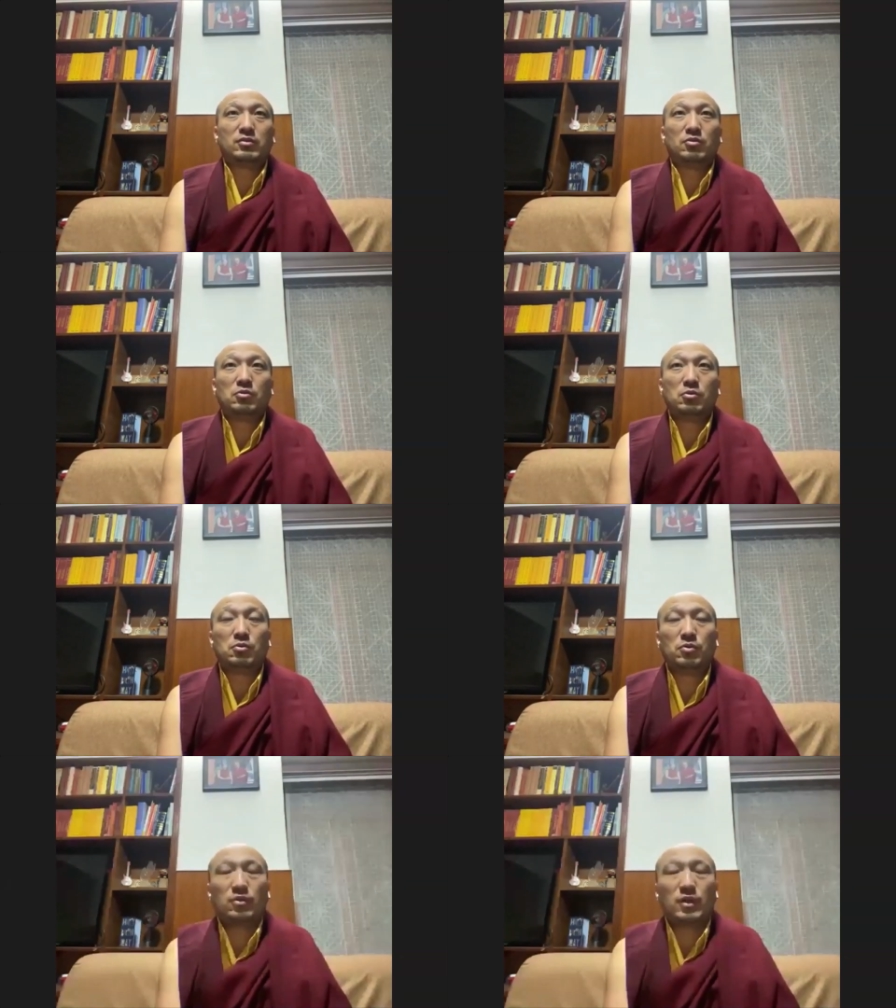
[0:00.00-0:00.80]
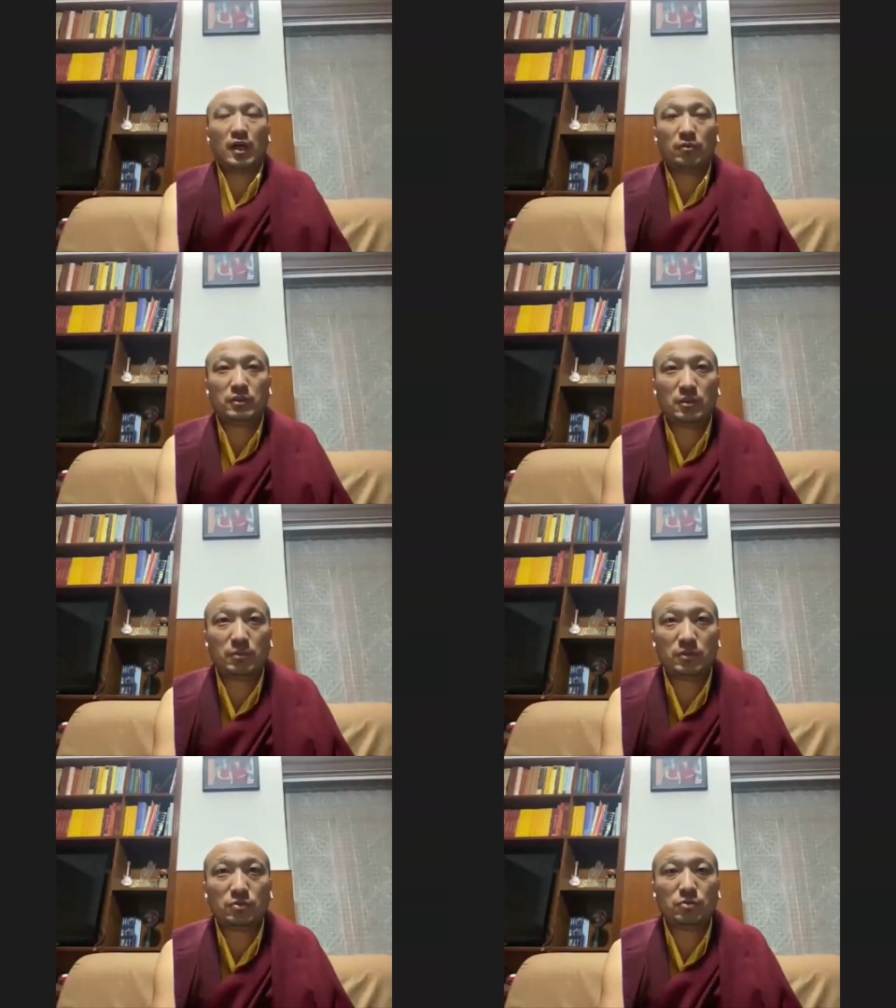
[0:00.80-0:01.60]
oh i was
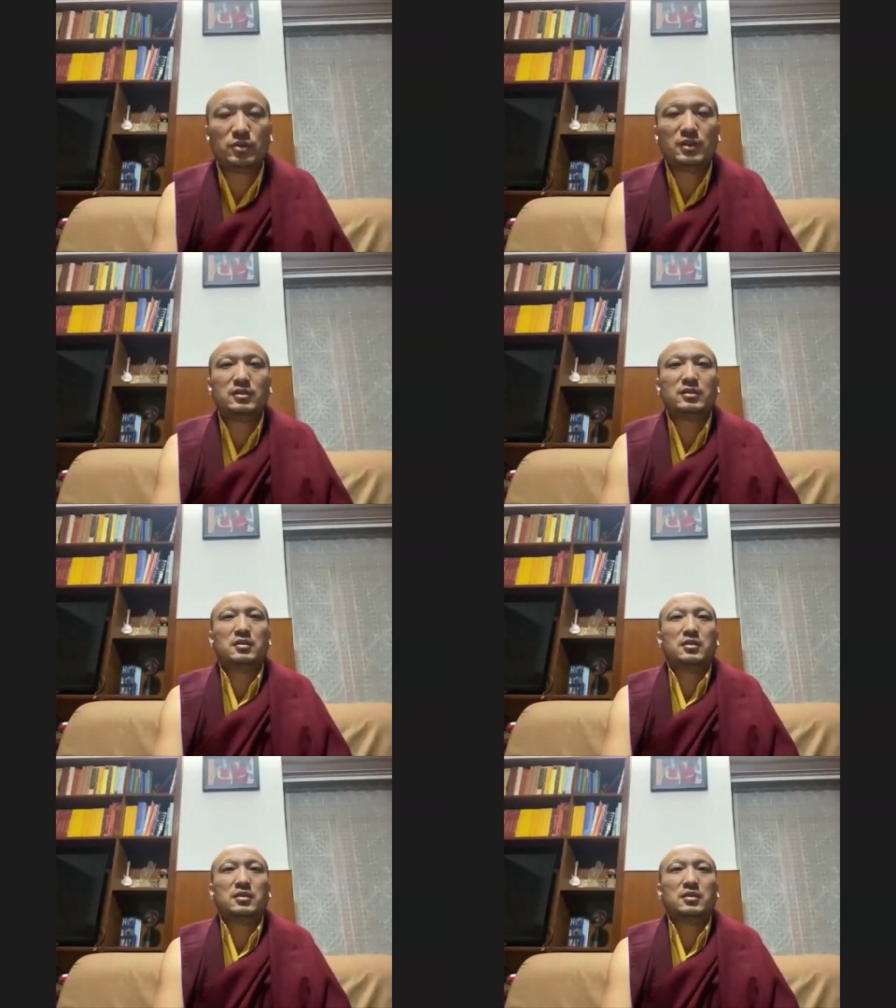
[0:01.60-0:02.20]
able to do this